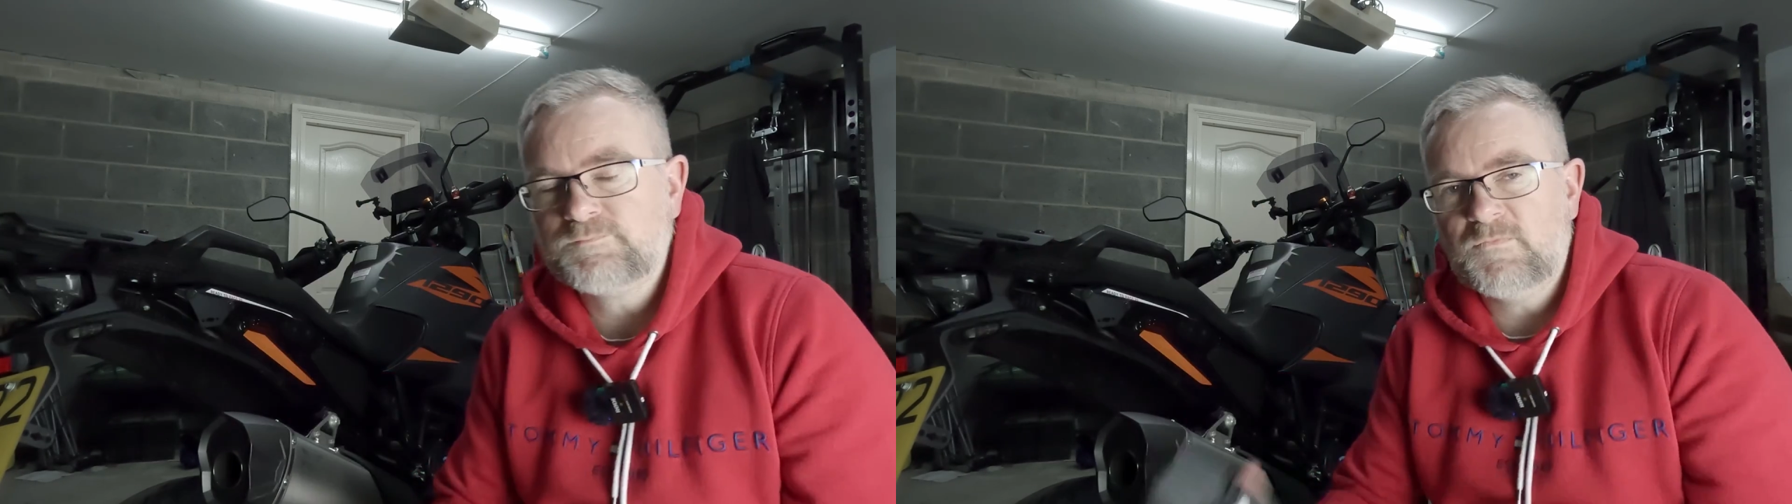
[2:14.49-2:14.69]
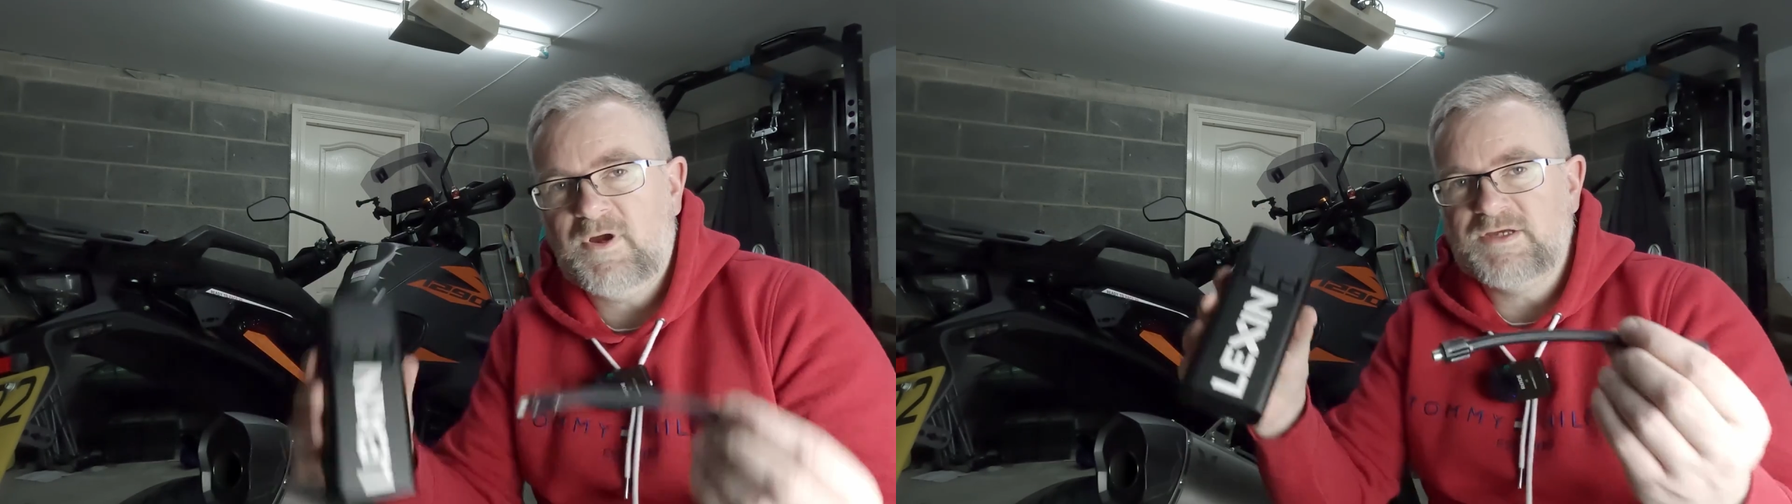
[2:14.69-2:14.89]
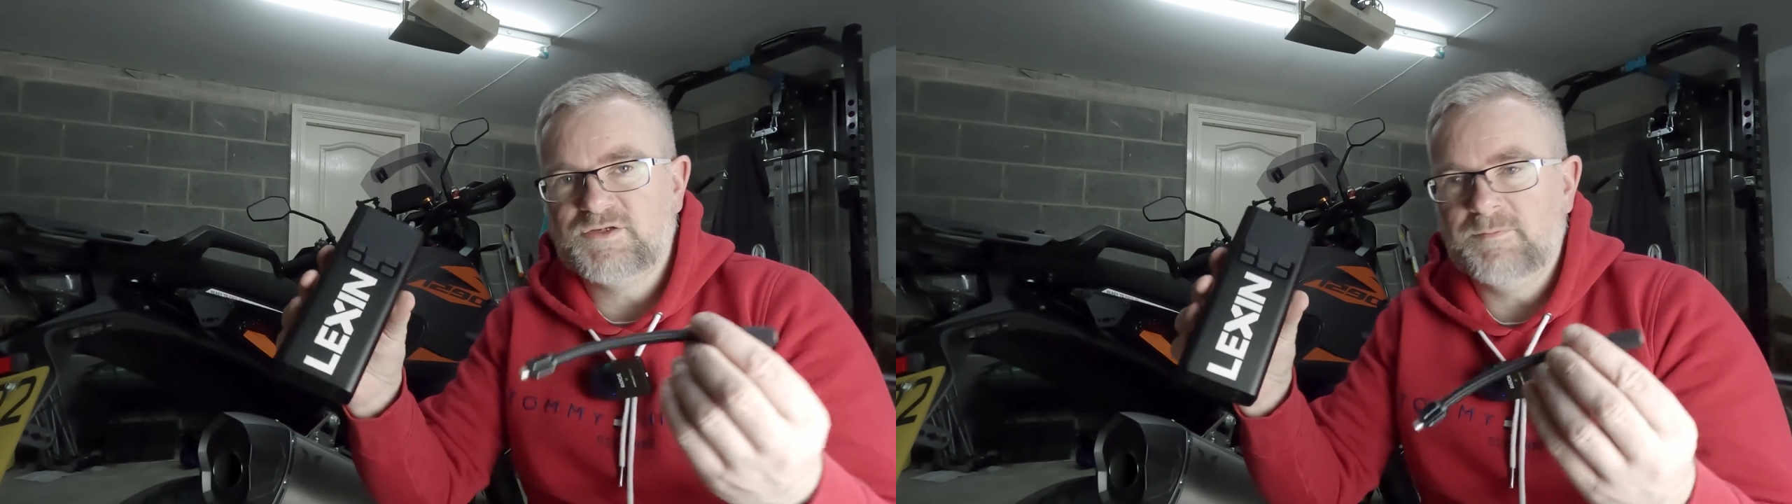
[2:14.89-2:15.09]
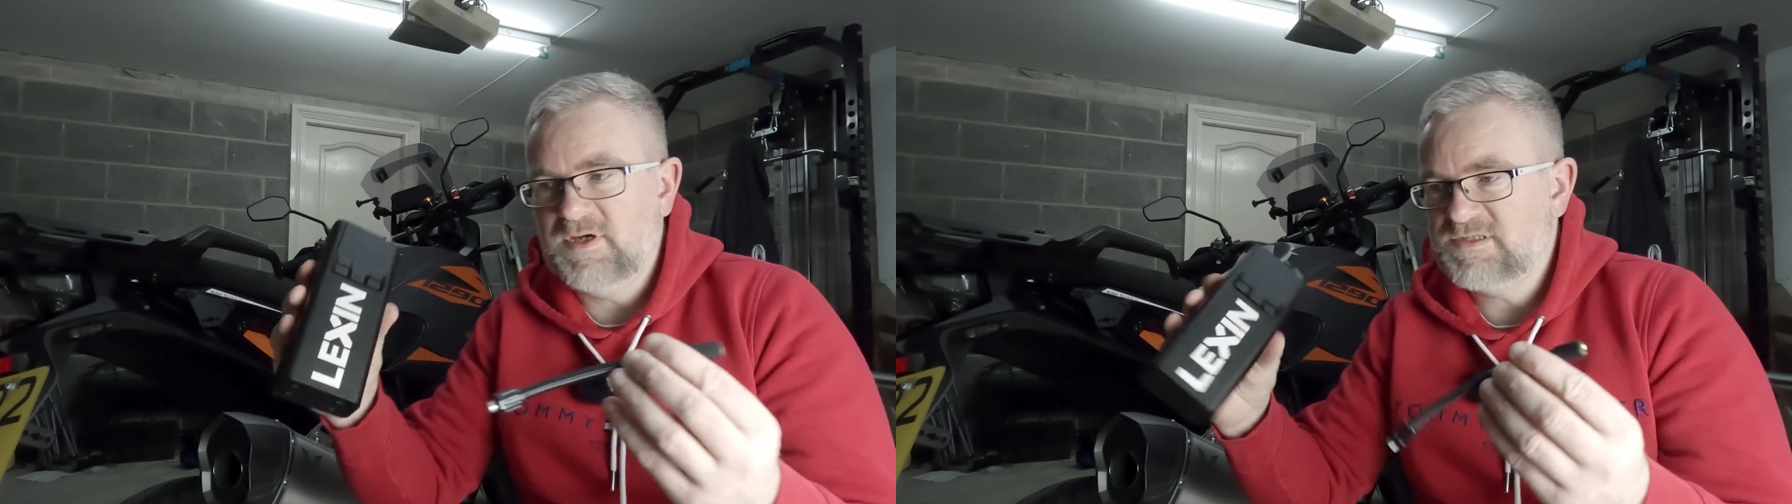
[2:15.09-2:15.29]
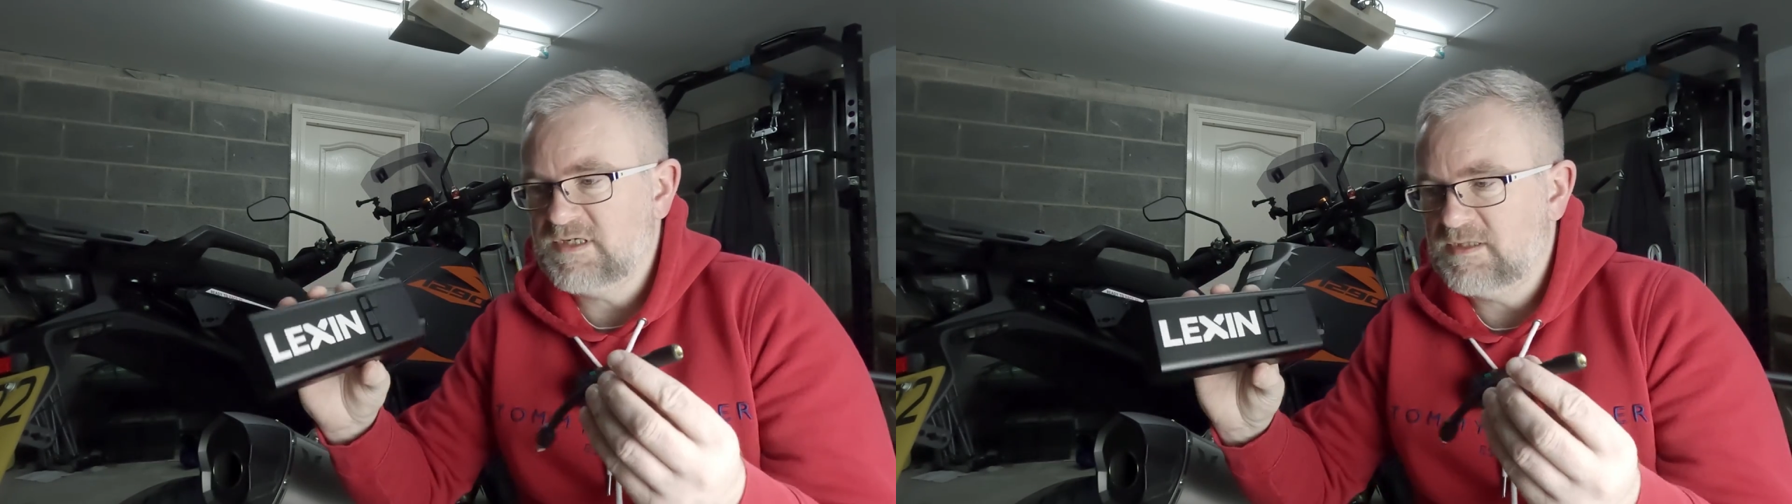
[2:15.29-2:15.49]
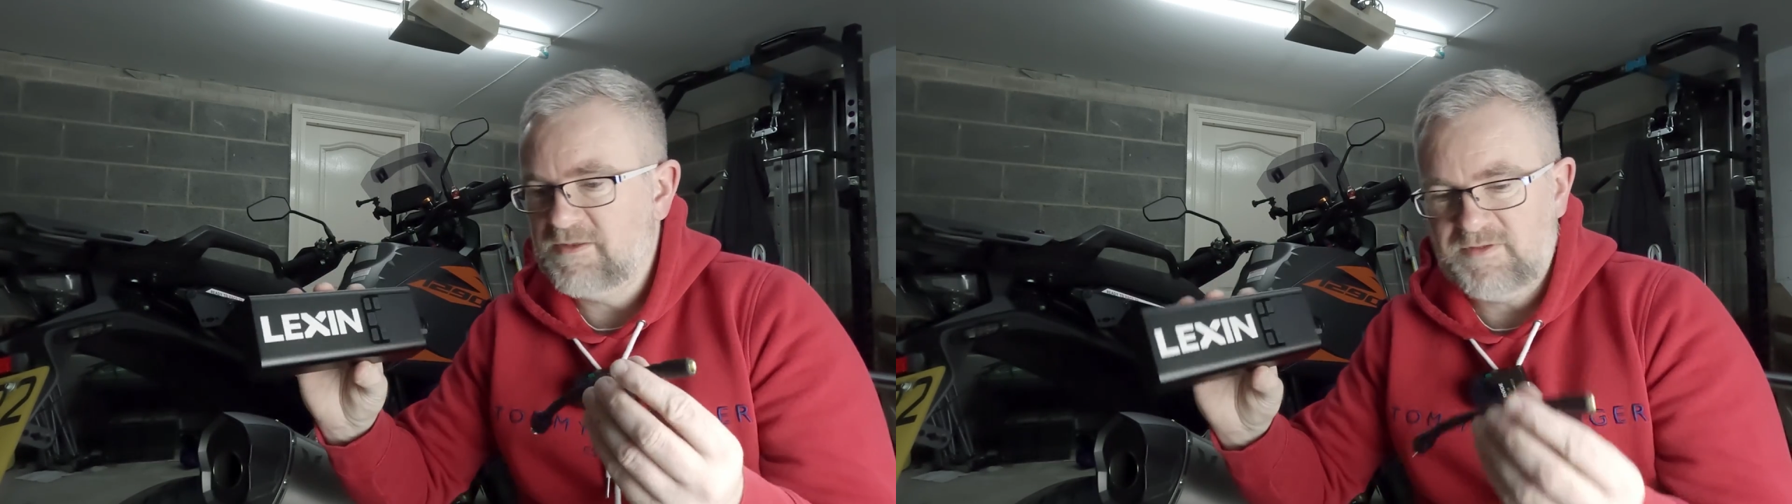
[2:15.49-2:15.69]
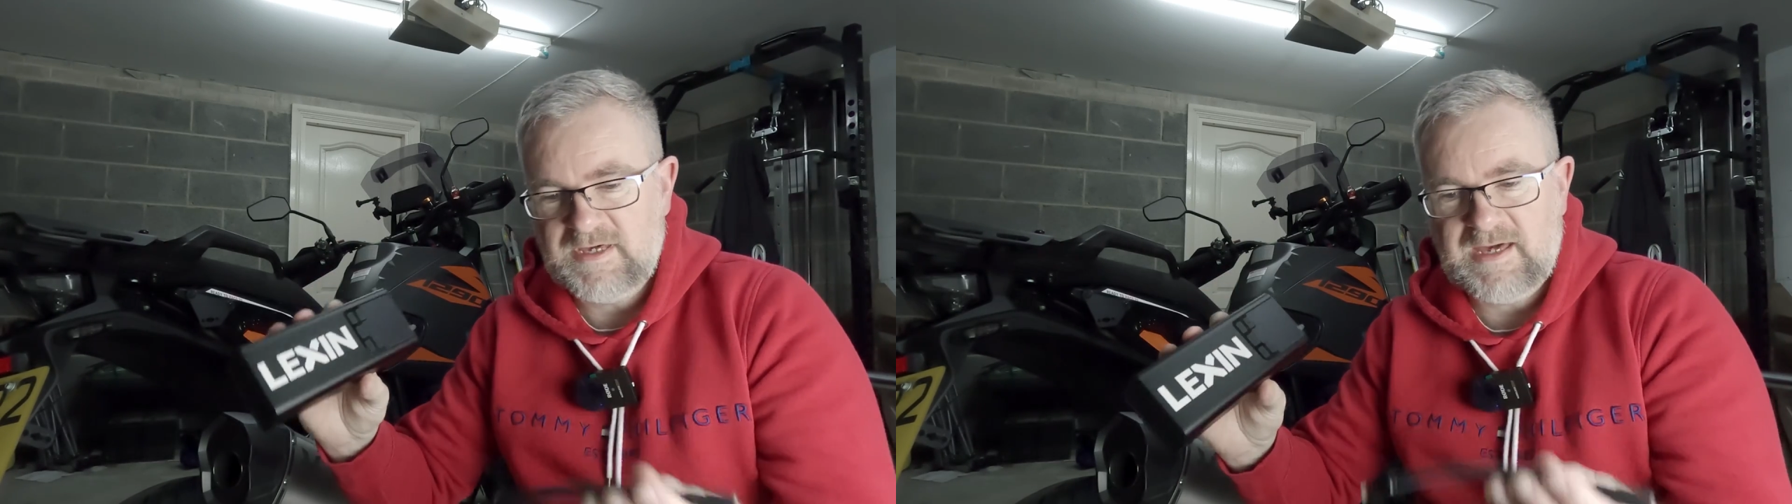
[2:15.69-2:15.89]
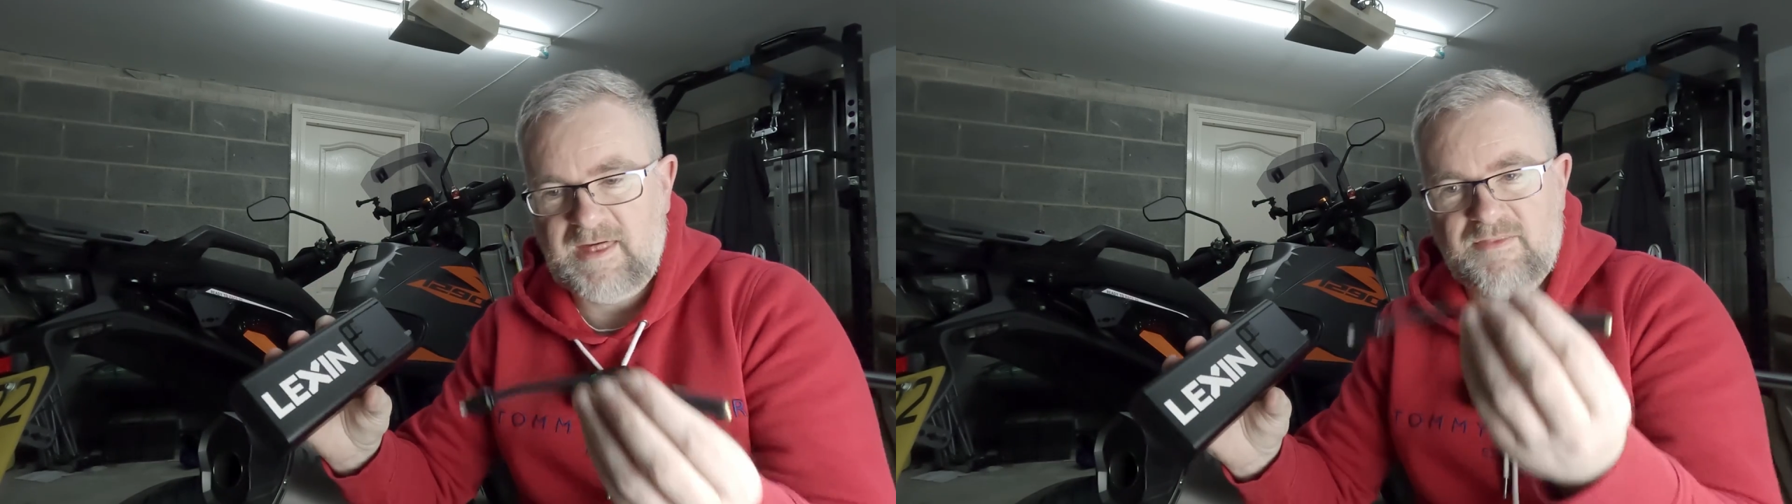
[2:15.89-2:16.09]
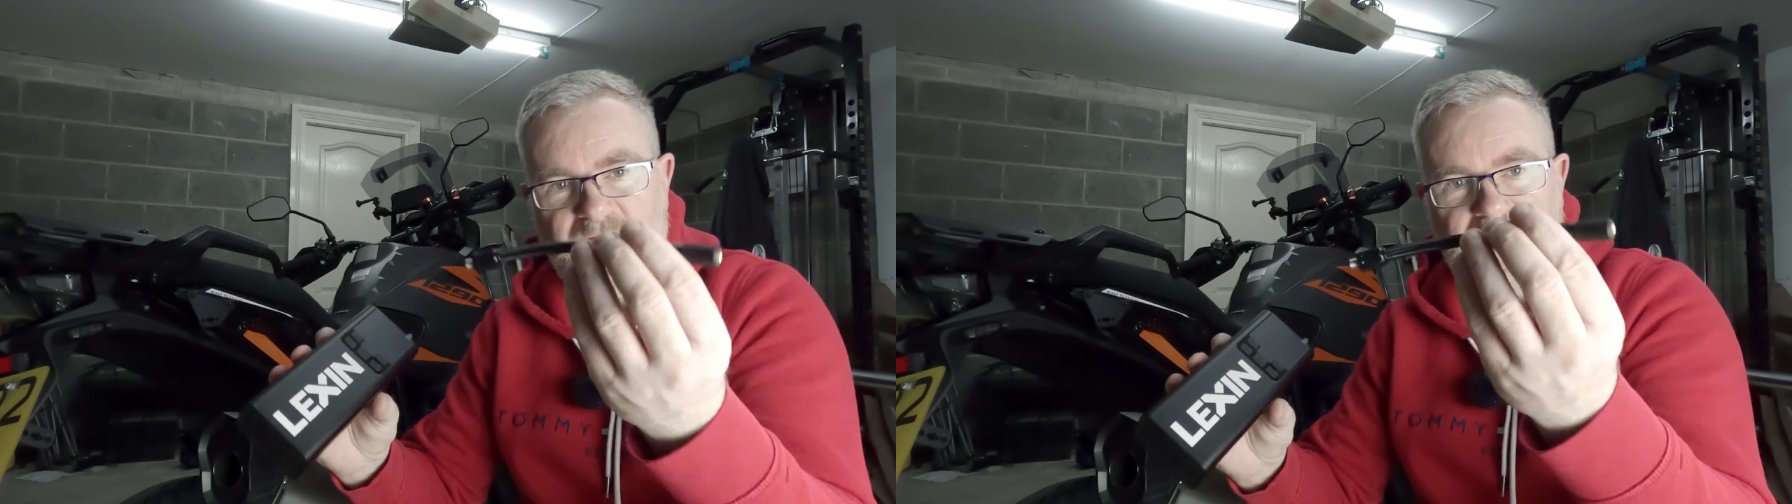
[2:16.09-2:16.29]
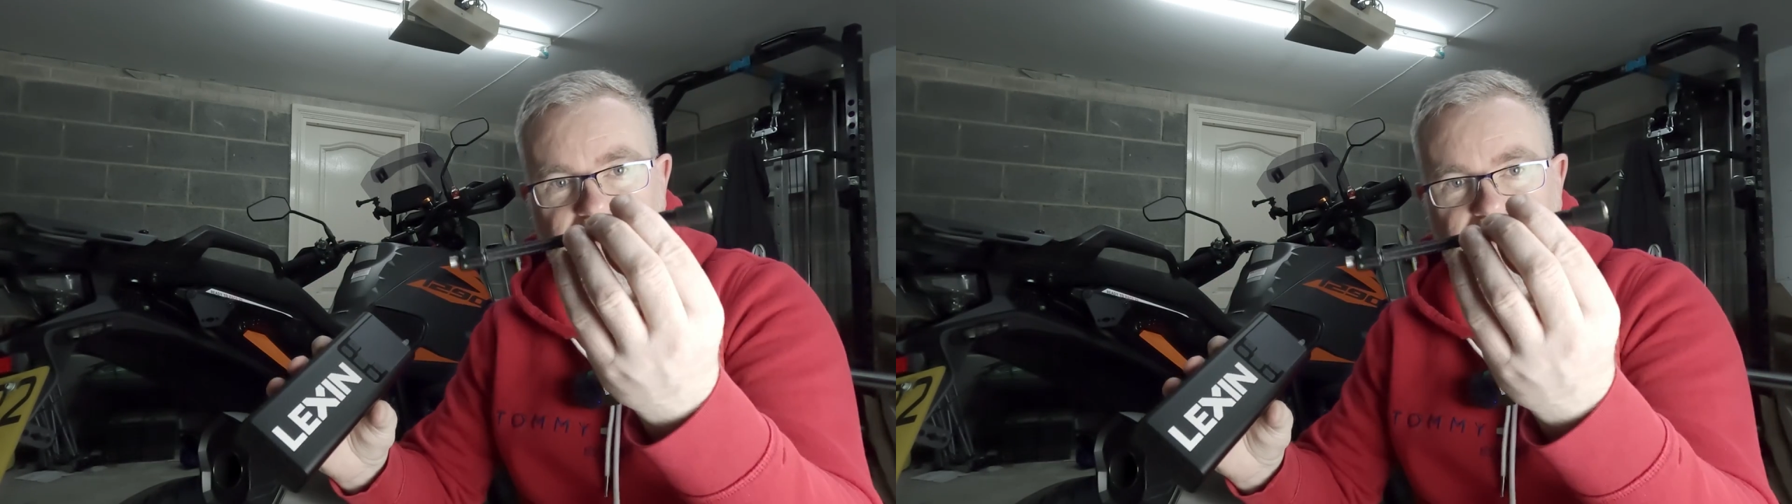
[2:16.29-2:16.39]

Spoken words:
Right, so basically you get that,